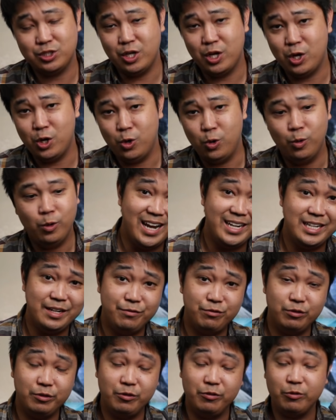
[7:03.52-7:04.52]
So I
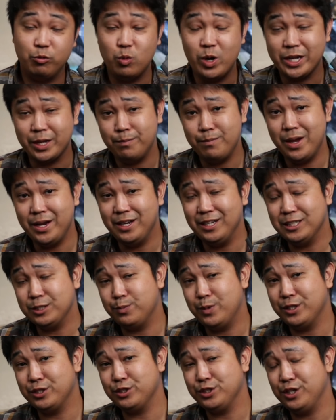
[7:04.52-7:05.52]
definitely recommend it,
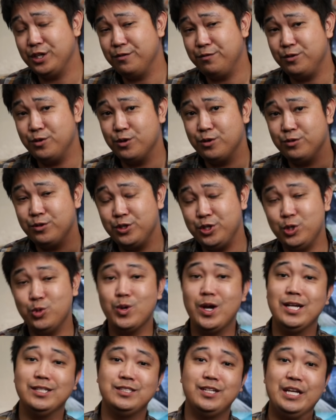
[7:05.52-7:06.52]
especially if you're in the
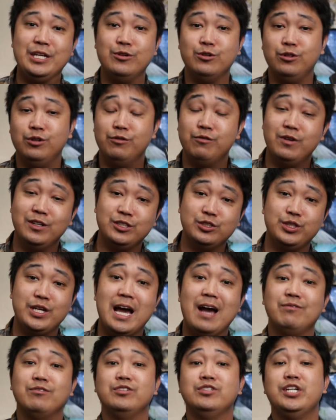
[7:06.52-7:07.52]
US and you'll eventually
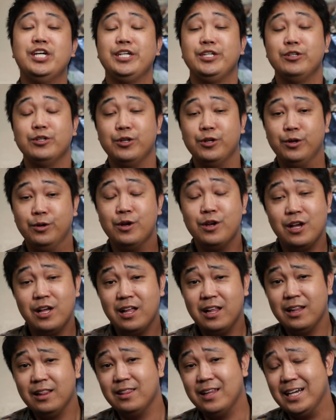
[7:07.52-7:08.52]
have to take your
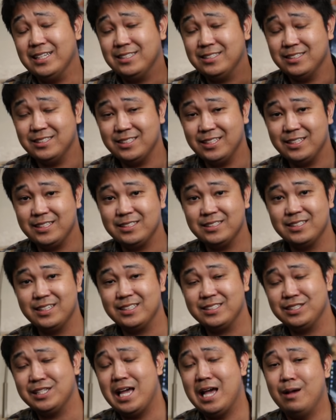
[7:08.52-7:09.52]
licensing
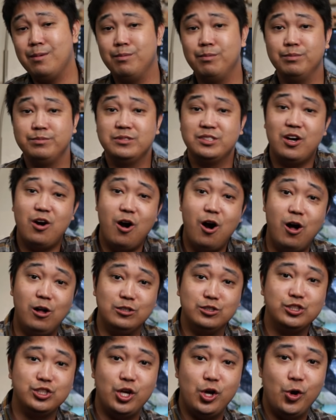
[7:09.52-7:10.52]
exams
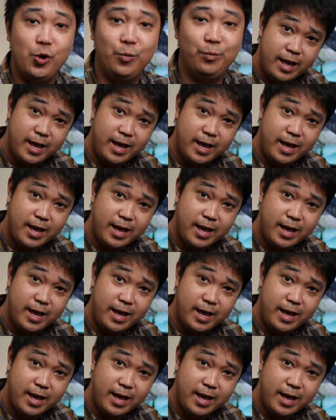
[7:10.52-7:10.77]
also.